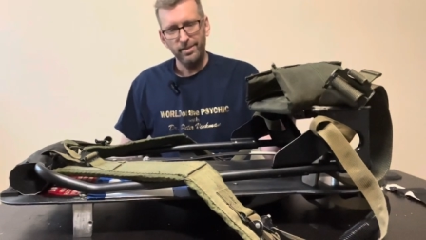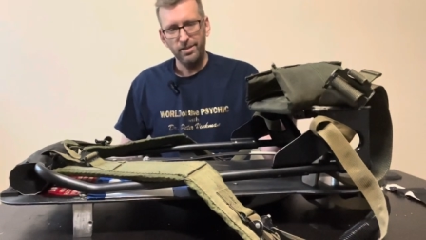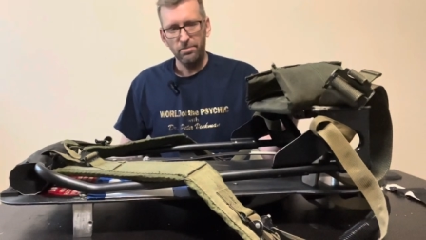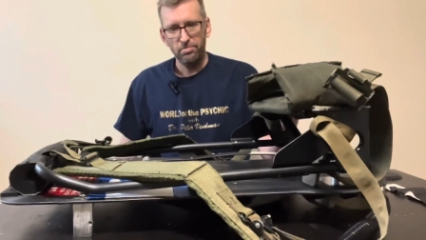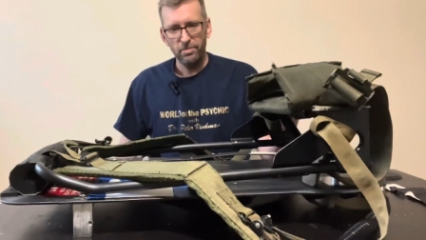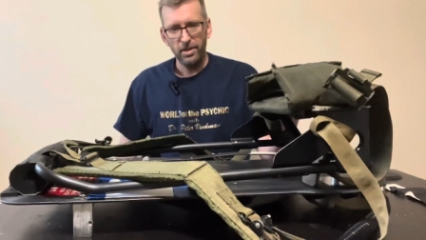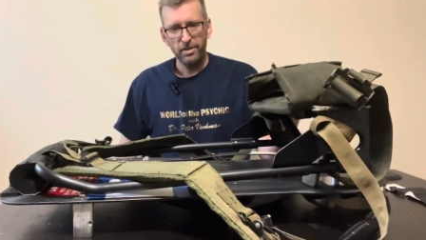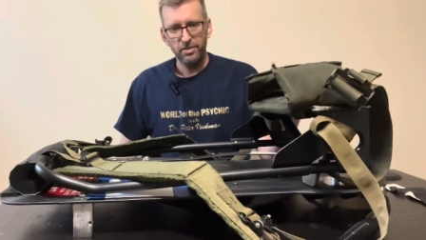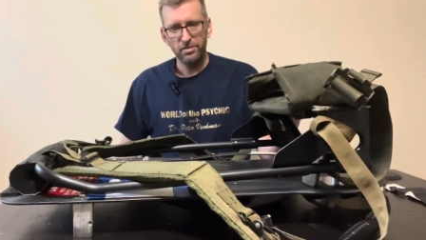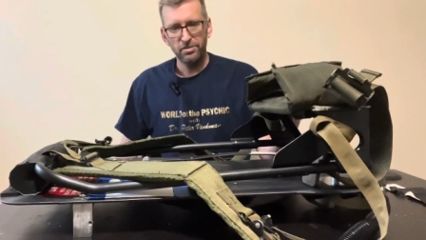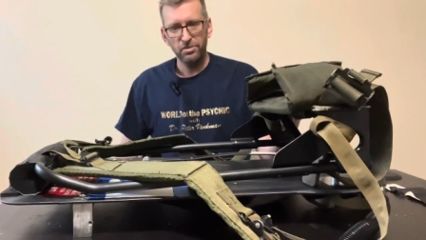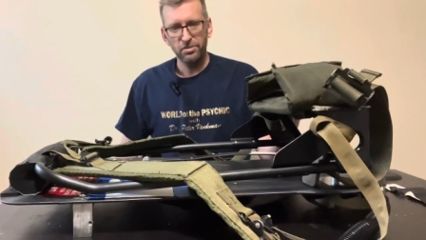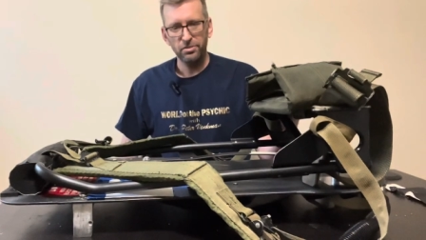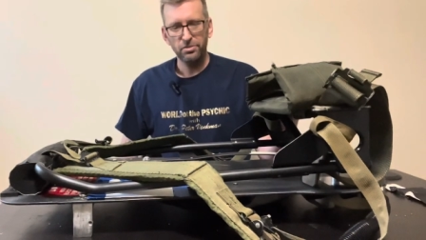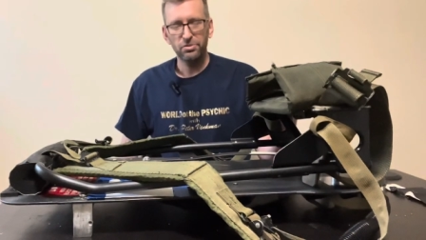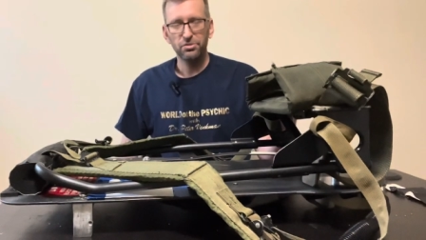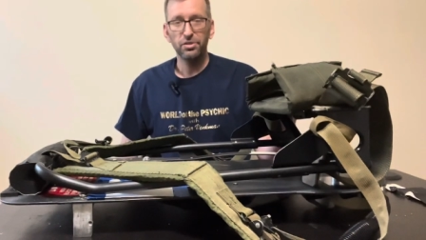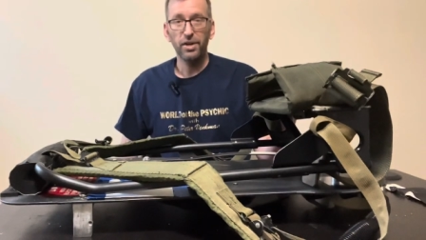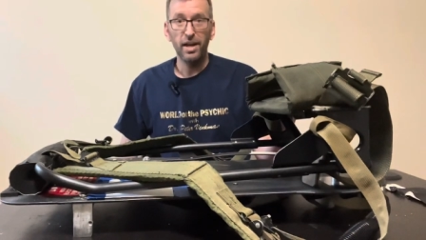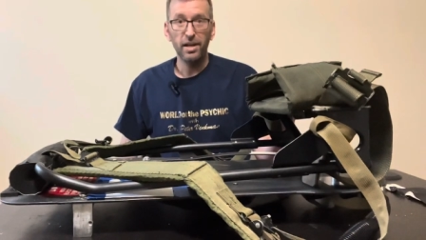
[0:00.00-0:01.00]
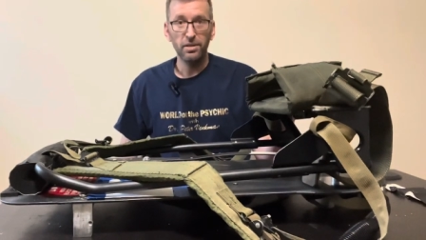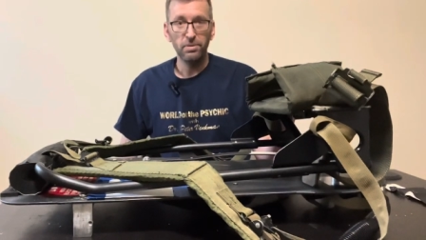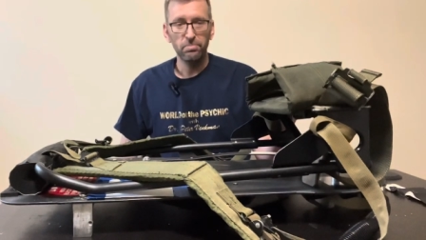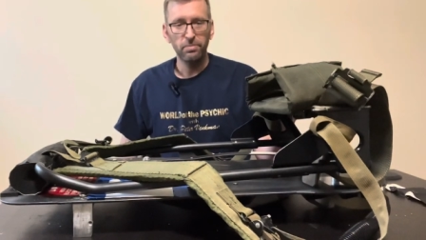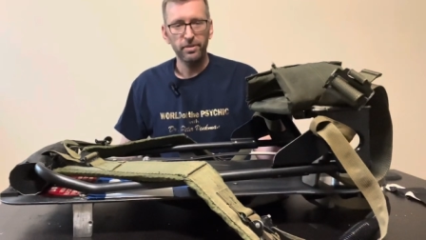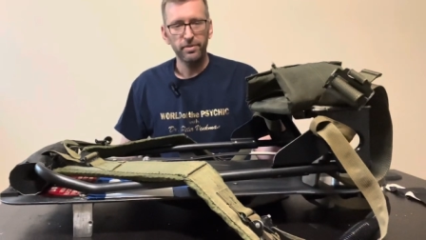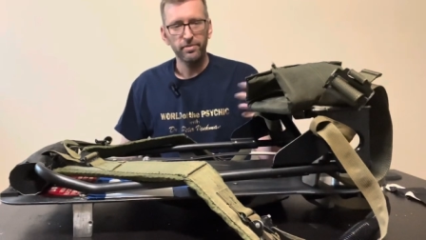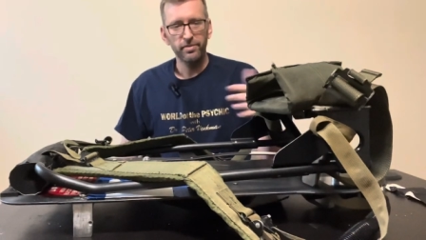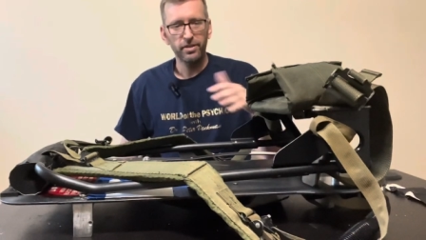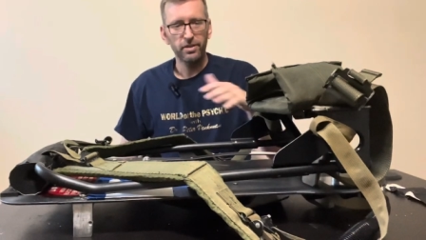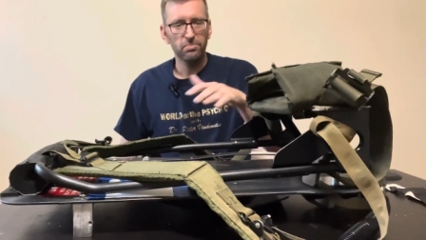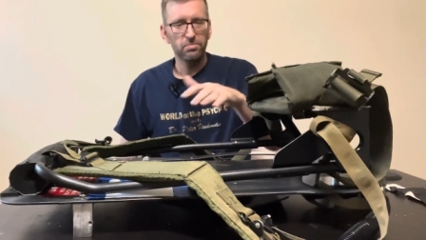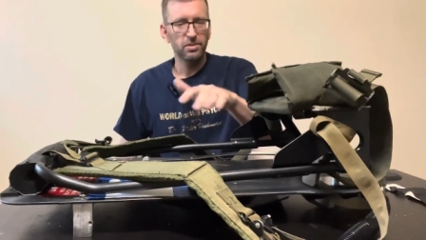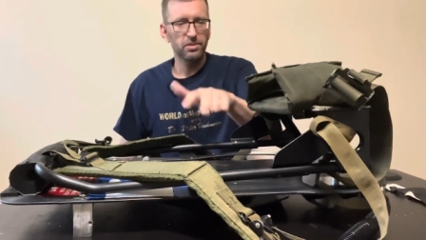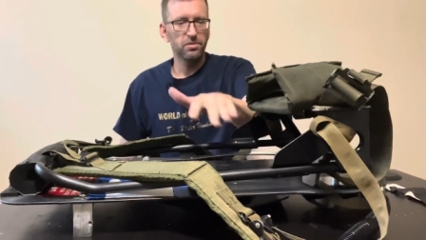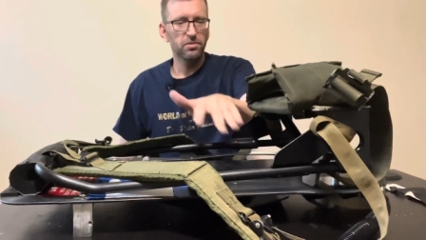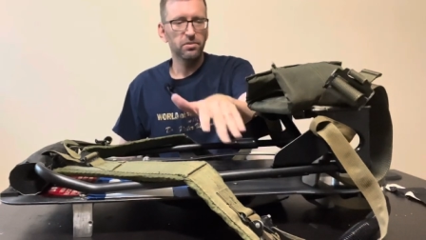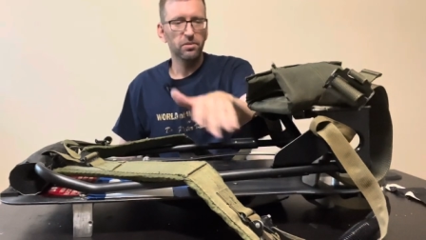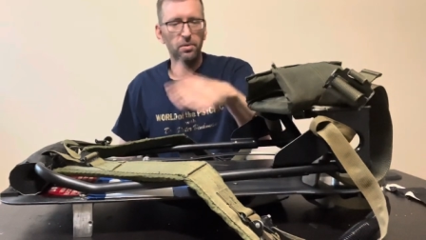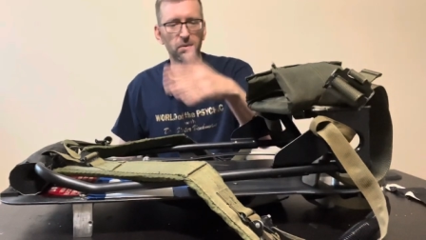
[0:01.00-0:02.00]
I'm not necessarily trying to be
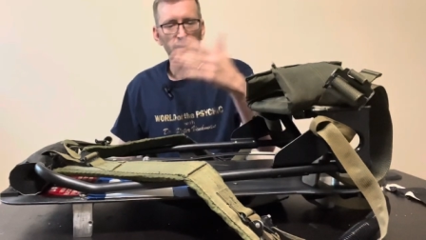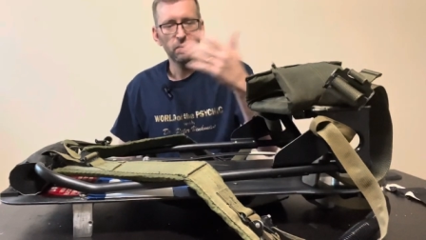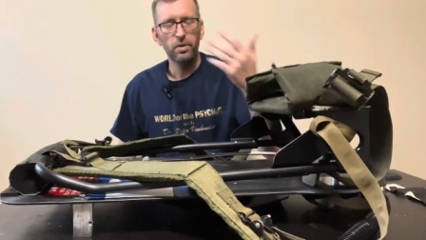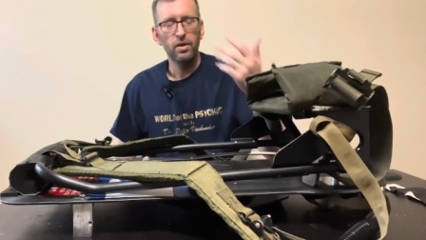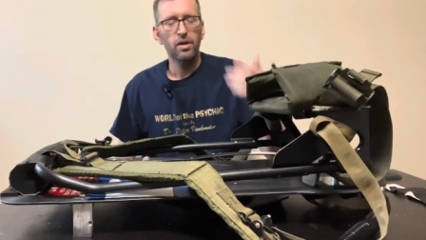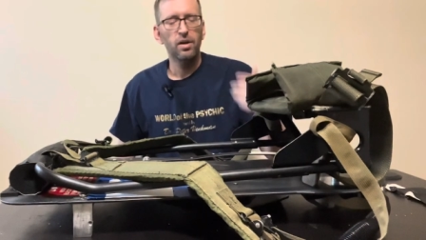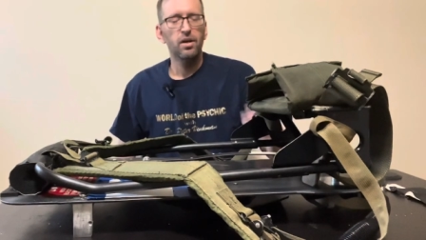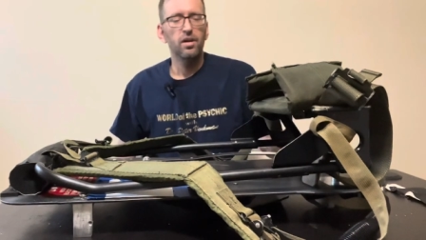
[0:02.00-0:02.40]
Venkman. So